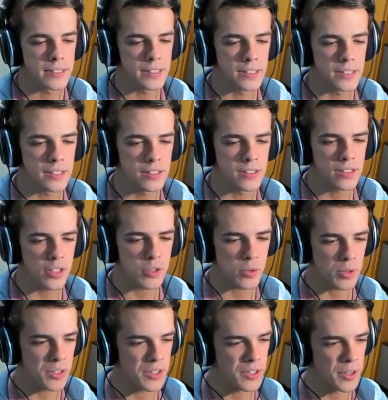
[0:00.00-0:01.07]
Oh, that's
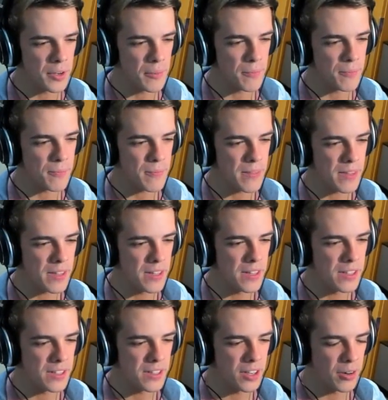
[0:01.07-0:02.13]
really dumb.
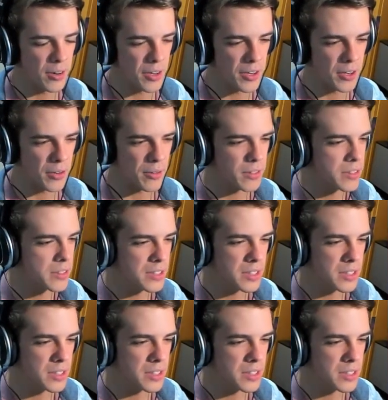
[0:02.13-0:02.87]
Oh, I know.